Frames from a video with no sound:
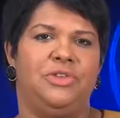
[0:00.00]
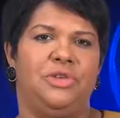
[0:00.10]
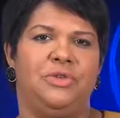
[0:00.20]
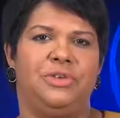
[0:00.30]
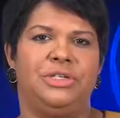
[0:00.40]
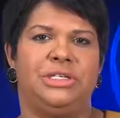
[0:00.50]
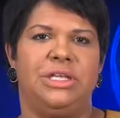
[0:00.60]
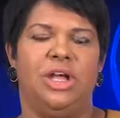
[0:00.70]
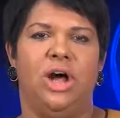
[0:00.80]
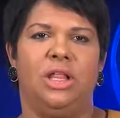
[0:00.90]
the
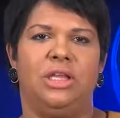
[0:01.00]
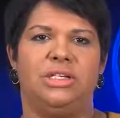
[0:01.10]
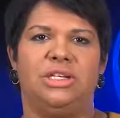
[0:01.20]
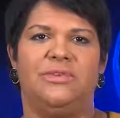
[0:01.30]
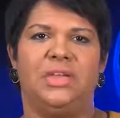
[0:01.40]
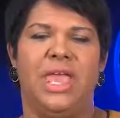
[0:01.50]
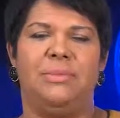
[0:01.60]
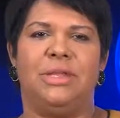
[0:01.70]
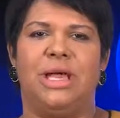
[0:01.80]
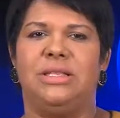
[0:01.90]
University College of the
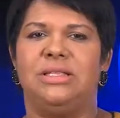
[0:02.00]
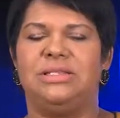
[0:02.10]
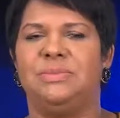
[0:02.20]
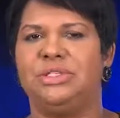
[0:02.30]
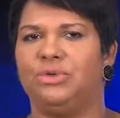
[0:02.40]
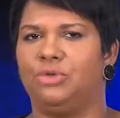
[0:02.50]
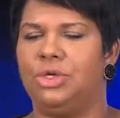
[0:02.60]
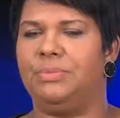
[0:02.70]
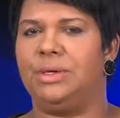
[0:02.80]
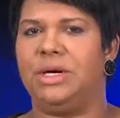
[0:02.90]
Cayman Islands, Mr.
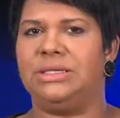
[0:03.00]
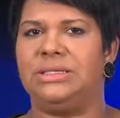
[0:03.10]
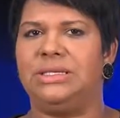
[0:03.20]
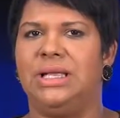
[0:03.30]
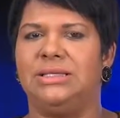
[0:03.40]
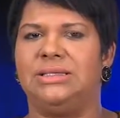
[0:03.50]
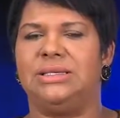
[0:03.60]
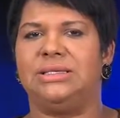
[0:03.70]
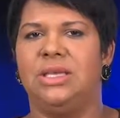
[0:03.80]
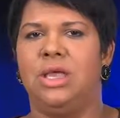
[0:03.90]
Roy Bodden, tells
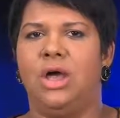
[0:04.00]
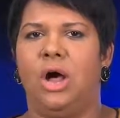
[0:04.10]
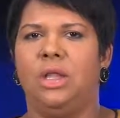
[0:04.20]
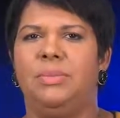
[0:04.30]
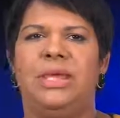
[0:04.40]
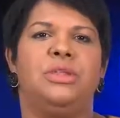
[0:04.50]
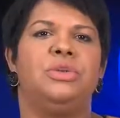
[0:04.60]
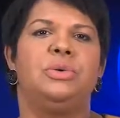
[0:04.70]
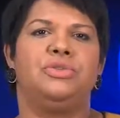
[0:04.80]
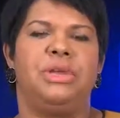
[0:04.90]
us all about a
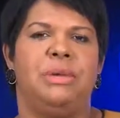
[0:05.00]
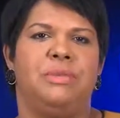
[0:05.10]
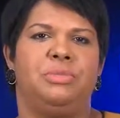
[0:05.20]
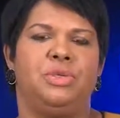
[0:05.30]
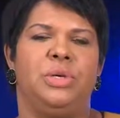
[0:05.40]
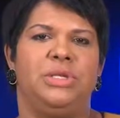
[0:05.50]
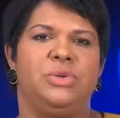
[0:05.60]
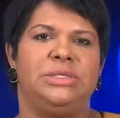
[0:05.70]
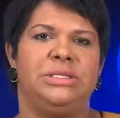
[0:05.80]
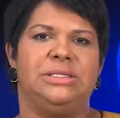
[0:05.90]
new agreement between
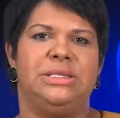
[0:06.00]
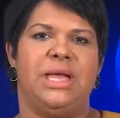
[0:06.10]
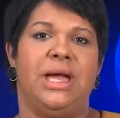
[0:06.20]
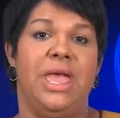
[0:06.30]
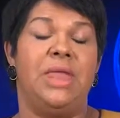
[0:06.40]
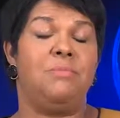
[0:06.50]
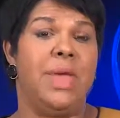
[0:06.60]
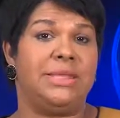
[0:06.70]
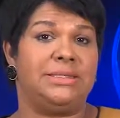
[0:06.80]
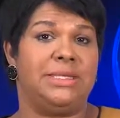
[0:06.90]
UCCI and
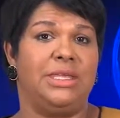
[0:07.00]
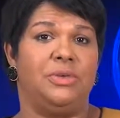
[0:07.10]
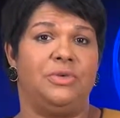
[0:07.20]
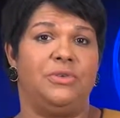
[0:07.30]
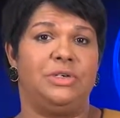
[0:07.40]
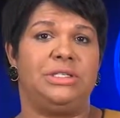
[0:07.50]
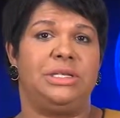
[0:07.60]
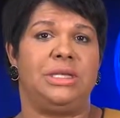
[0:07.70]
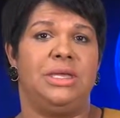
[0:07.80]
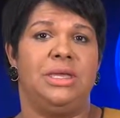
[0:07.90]
Penn State
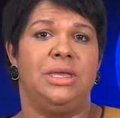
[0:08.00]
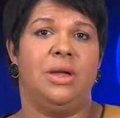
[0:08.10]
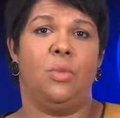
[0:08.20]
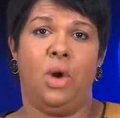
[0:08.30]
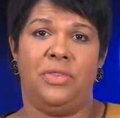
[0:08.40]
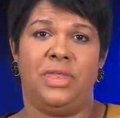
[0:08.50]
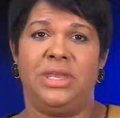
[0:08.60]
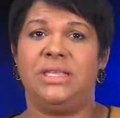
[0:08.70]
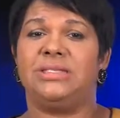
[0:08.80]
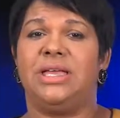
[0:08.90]
University, one that
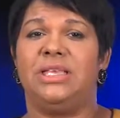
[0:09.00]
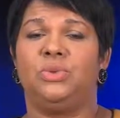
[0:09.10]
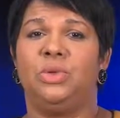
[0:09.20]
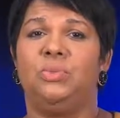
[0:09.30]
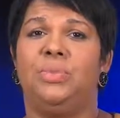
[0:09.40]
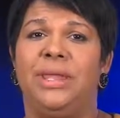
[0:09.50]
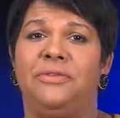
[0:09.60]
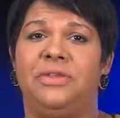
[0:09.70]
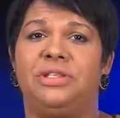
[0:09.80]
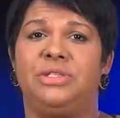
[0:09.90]
he says will
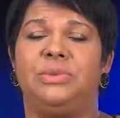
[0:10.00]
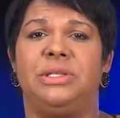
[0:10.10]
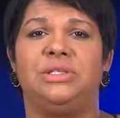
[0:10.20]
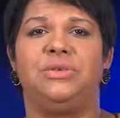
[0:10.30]
benefit students